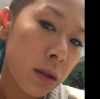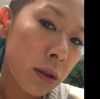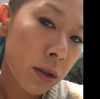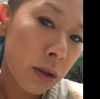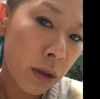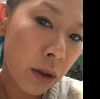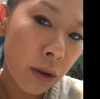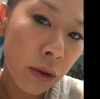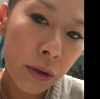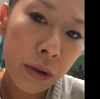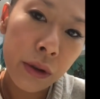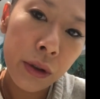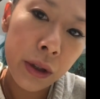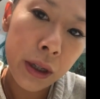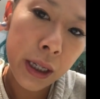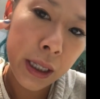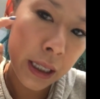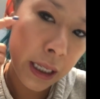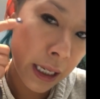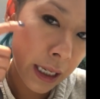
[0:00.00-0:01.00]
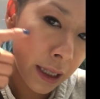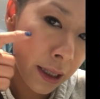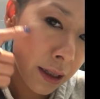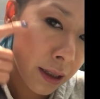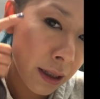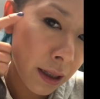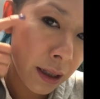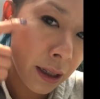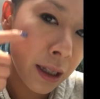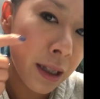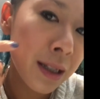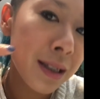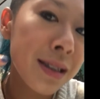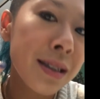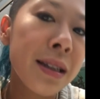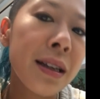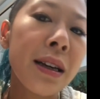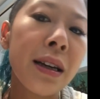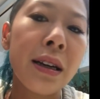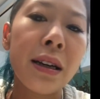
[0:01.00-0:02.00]
So you can instantly
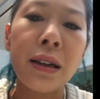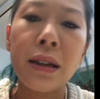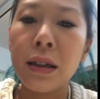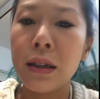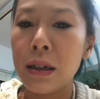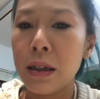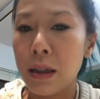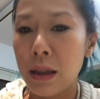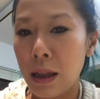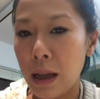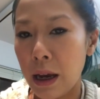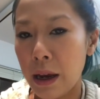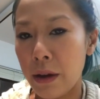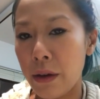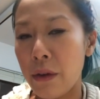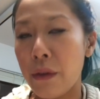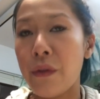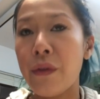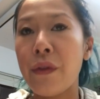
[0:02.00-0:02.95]
see like your